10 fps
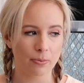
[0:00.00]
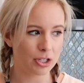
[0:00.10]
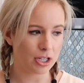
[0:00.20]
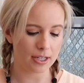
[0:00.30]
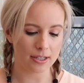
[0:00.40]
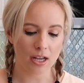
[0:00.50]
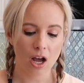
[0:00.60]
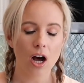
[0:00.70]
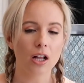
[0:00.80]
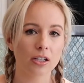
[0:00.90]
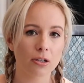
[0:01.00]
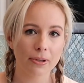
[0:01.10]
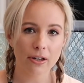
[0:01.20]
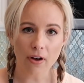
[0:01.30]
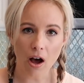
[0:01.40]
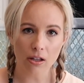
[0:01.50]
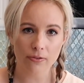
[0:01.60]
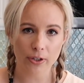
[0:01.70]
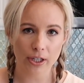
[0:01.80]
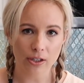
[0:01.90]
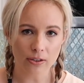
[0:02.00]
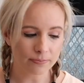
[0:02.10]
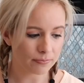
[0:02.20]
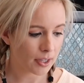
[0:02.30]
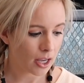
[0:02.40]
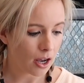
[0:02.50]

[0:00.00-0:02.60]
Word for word: which is a little bit of olive oil,